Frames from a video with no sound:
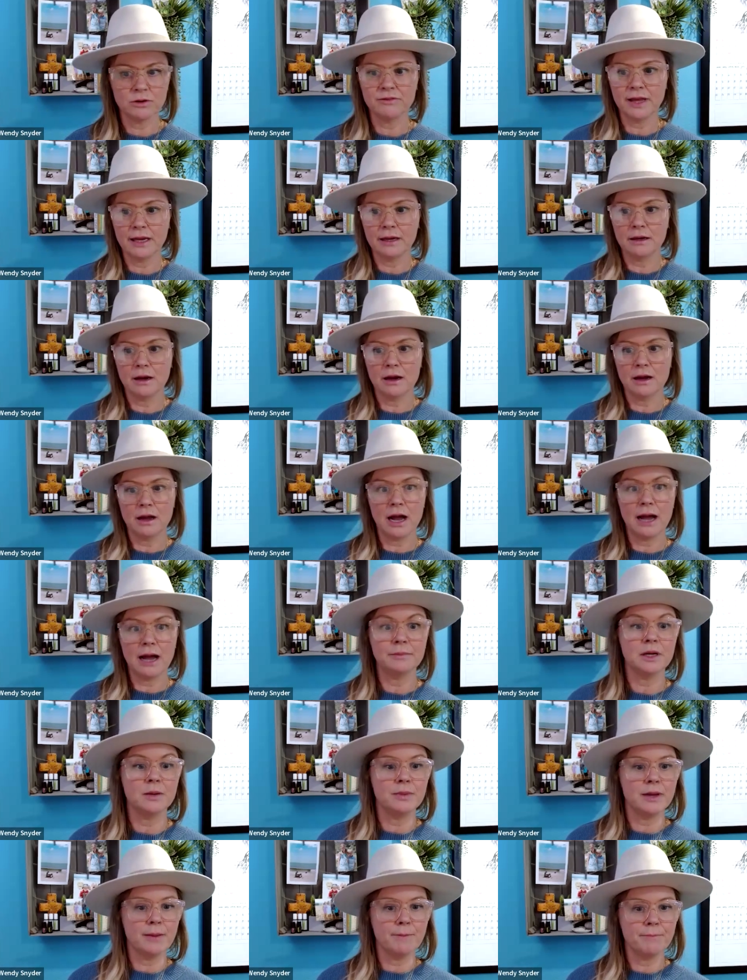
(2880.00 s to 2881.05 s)
if like, I'm
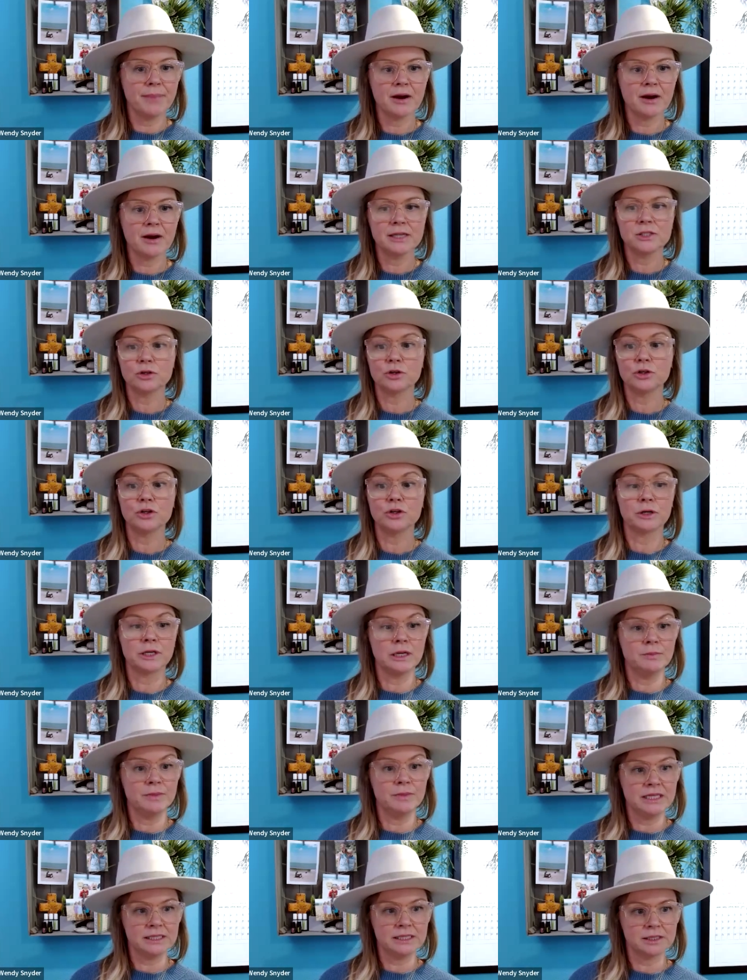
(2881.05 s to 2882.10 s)
going to be embarrassed, or you're going
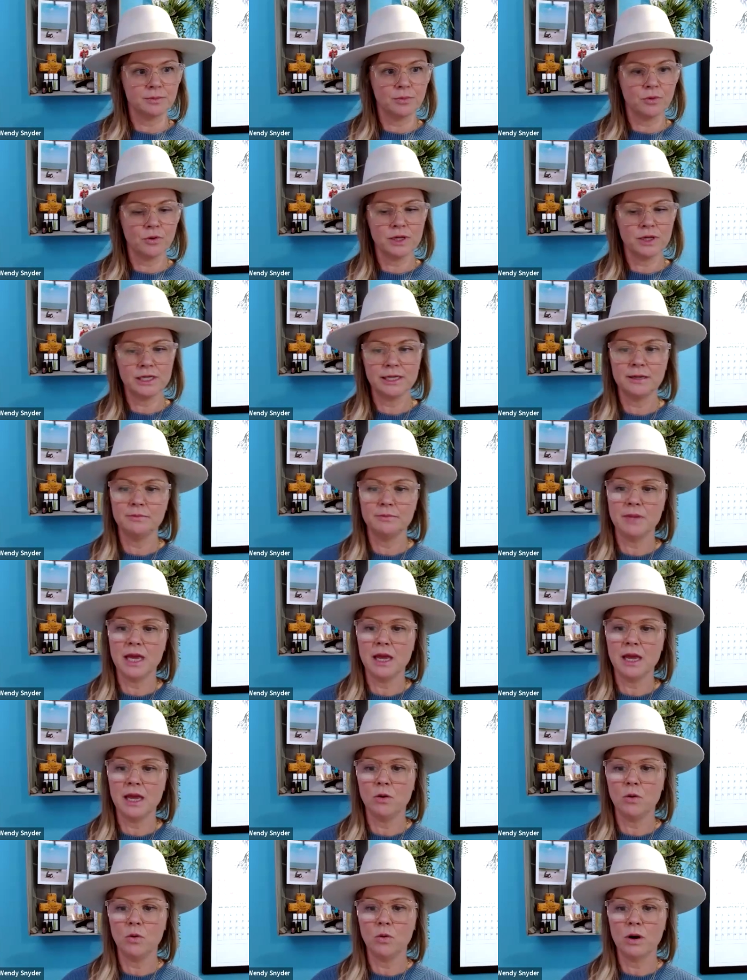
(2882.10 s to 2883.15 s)
to be disappointed in
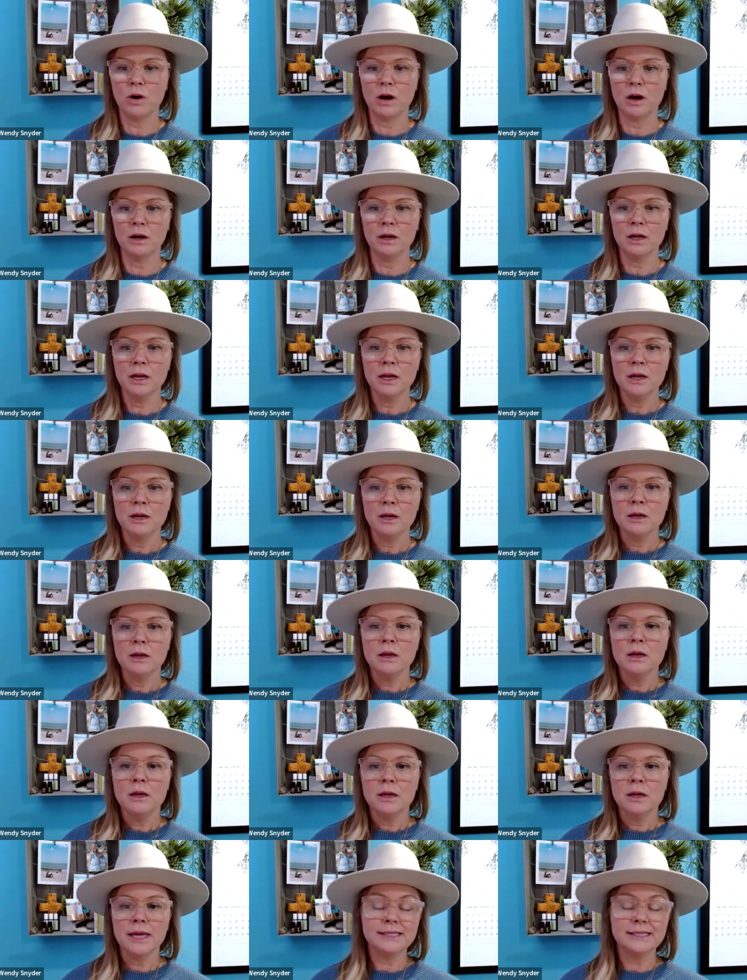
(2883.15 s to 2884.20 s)
me, and
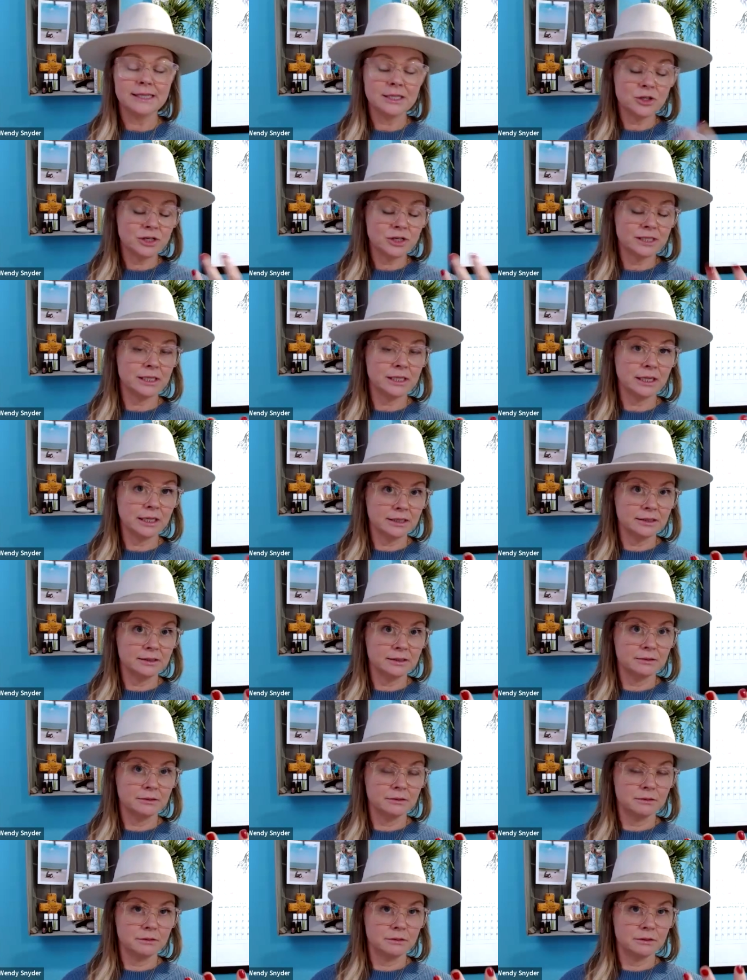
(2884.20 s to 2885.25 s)
it's interesting
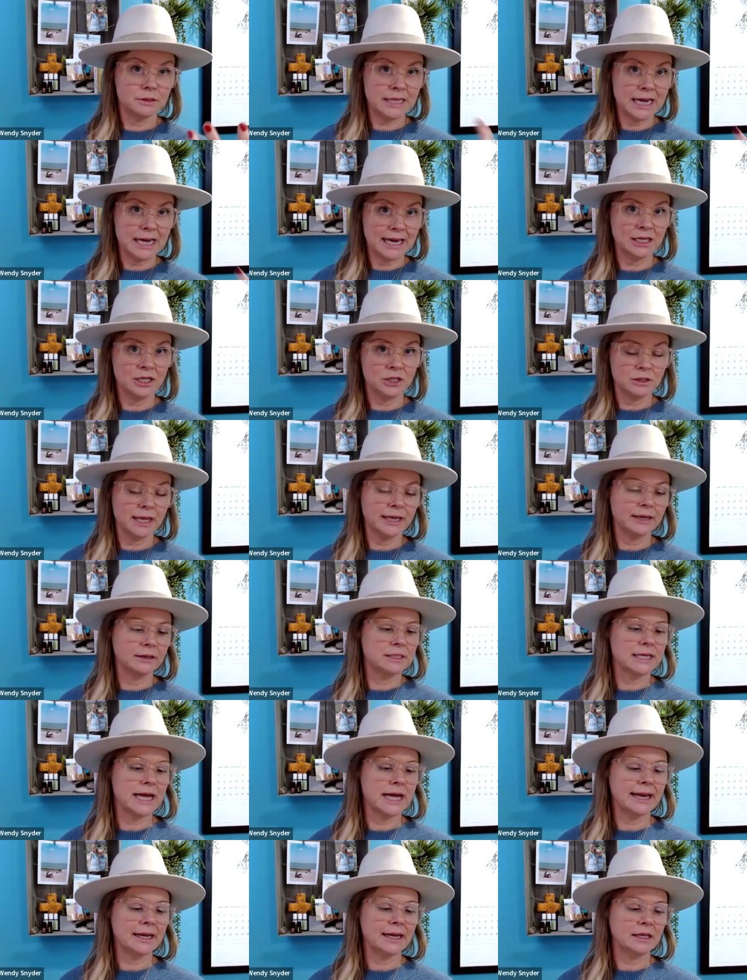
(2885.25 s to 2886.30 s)
because
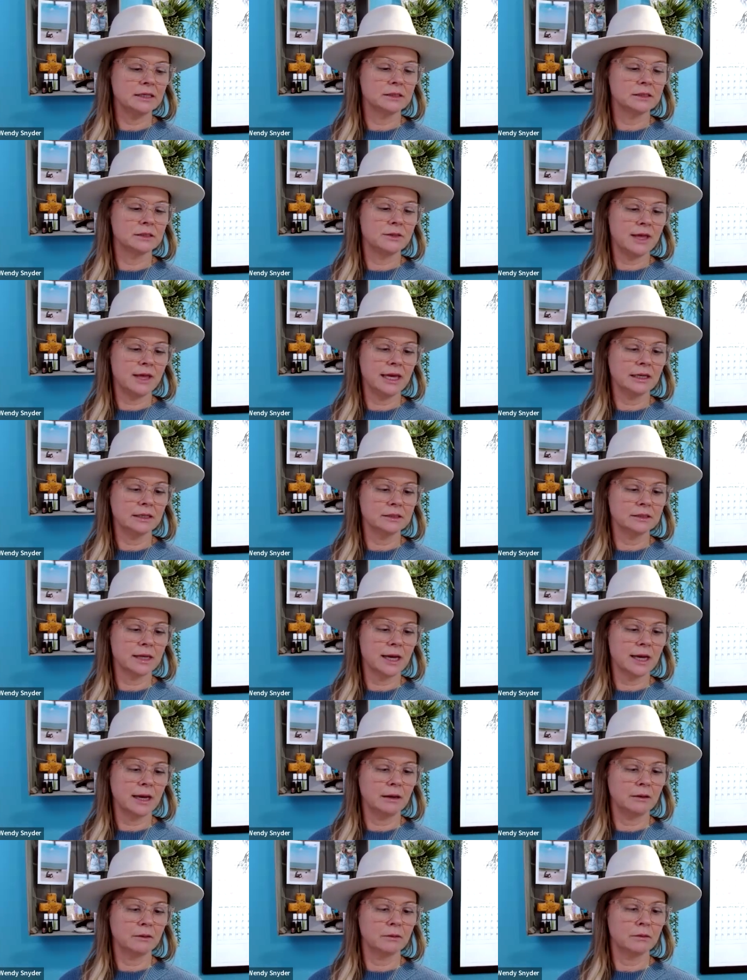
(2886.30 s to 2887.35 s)
daddy's thing is
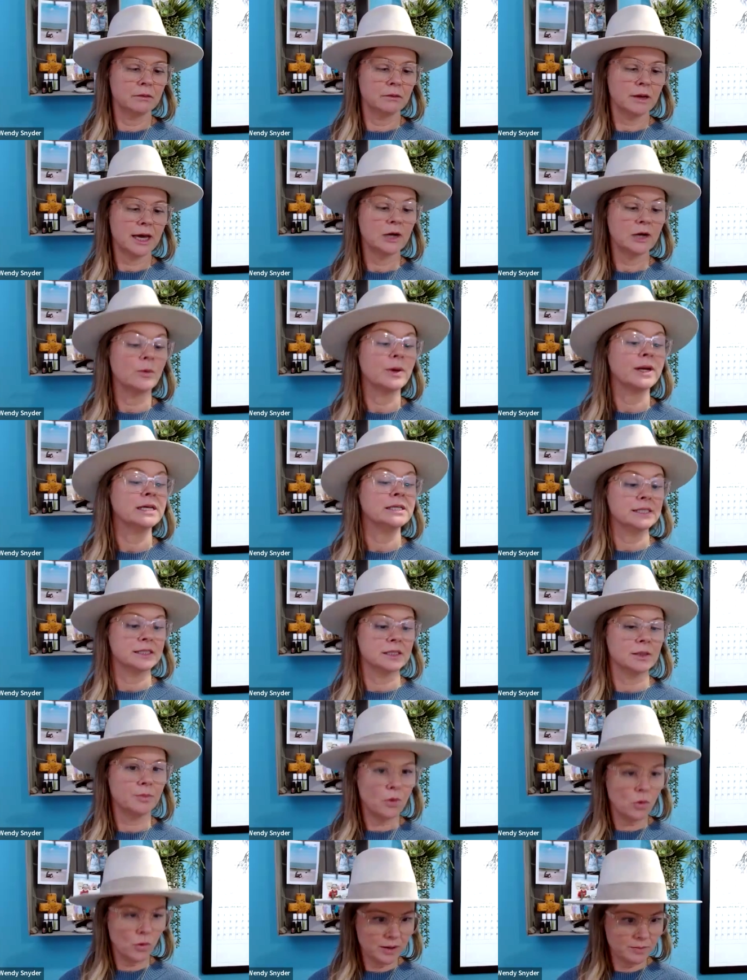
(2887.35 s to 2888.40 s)
like, I don't want to
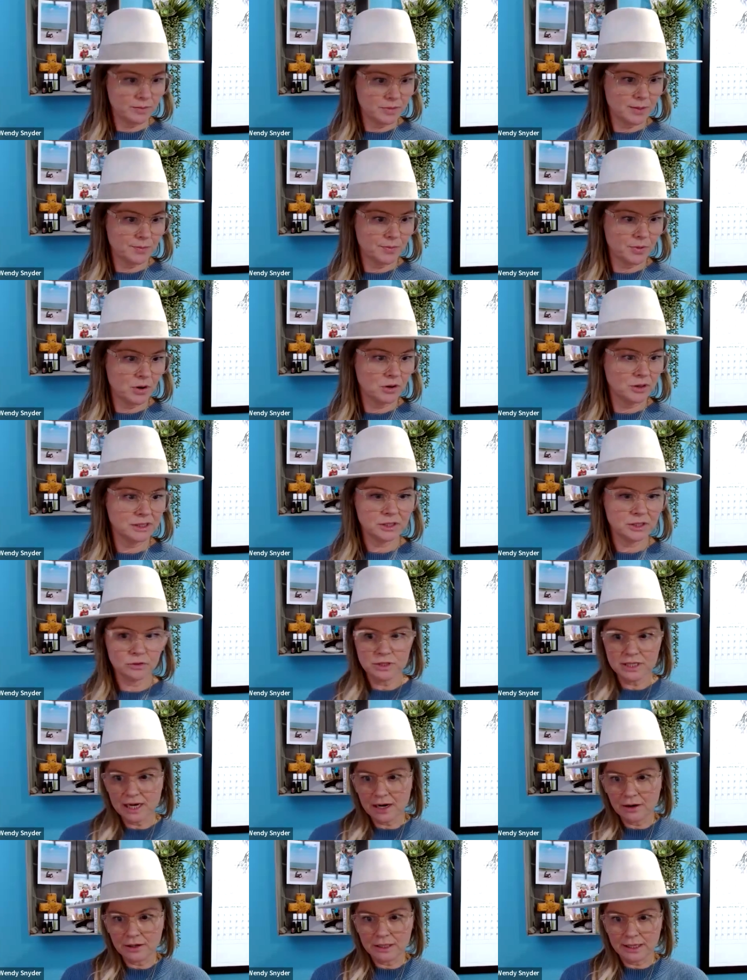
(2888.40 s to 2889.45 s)
disappoint people. And so
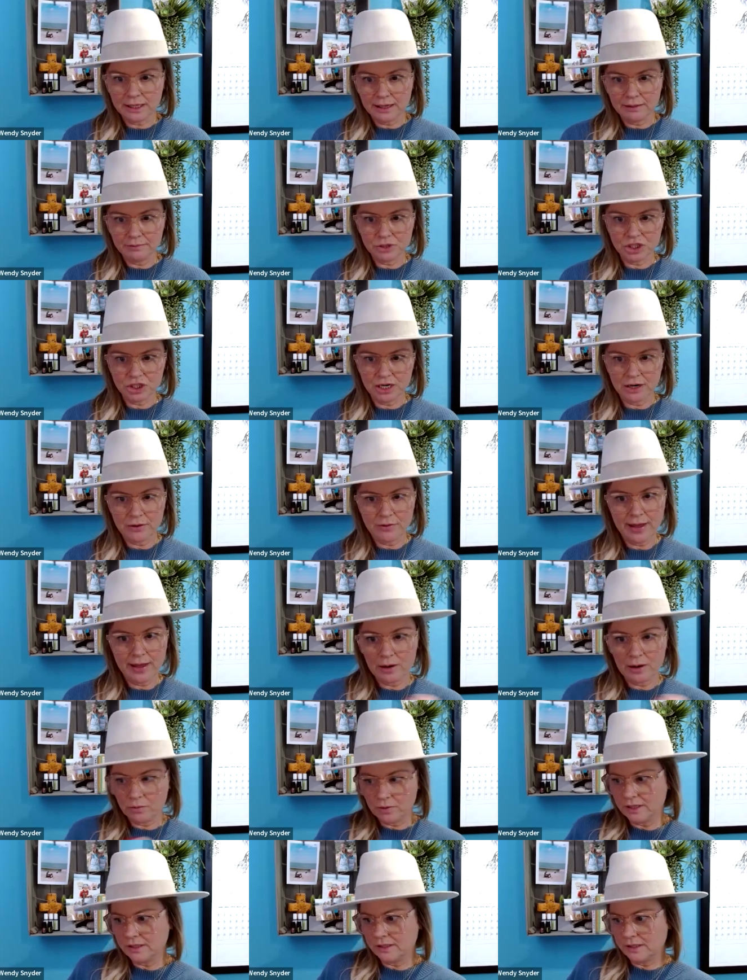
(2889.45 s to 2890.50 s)
Taryn and him share in
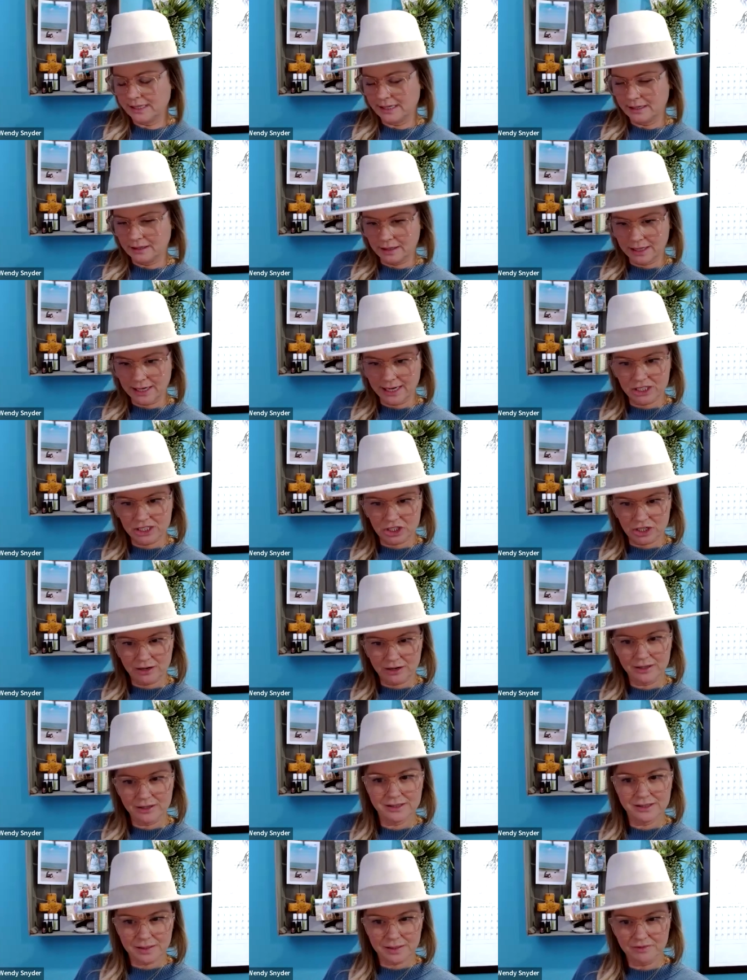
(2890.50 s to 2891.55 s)
that, whereas Stella and I share
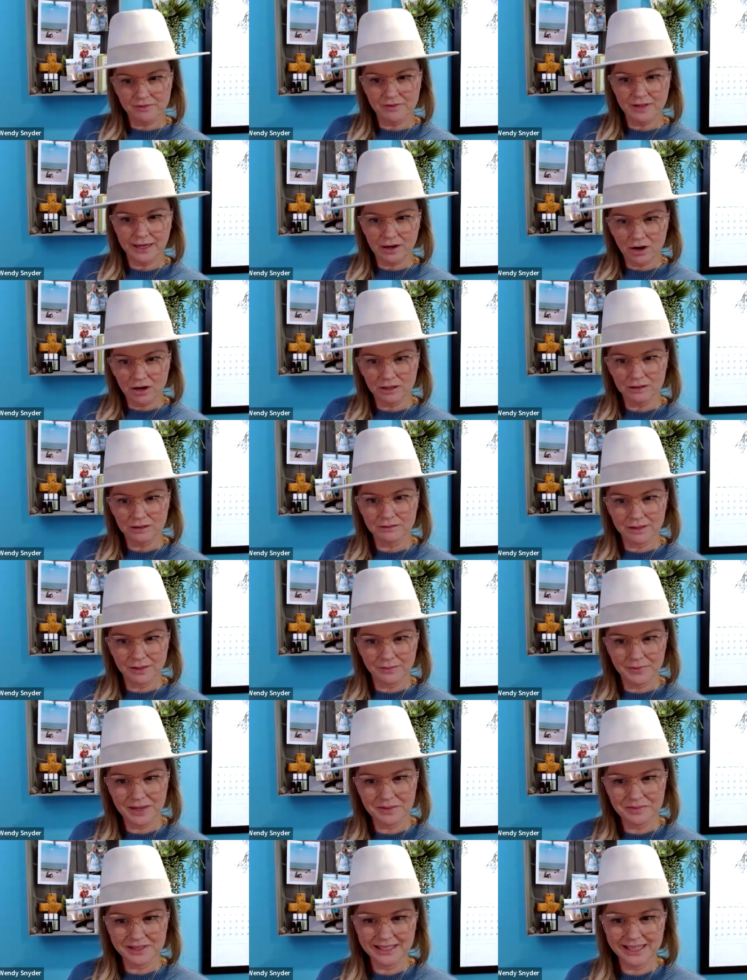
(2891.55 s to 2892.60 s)
in some of like our
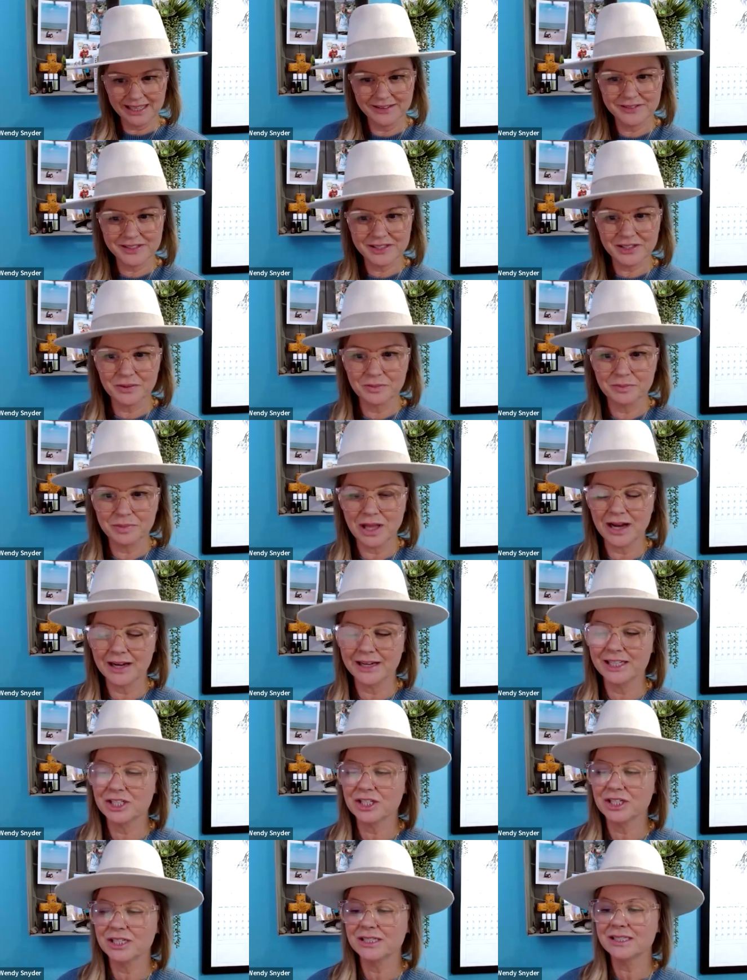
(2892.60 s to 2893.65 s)
limiting beliefs or
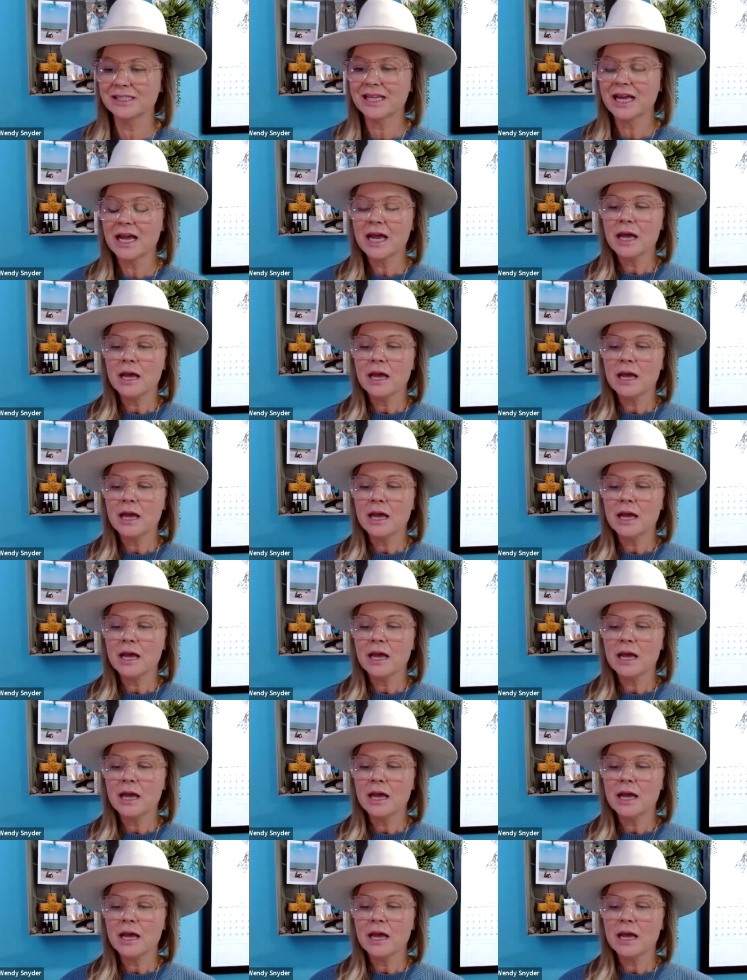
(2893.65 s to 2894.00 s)
blockages.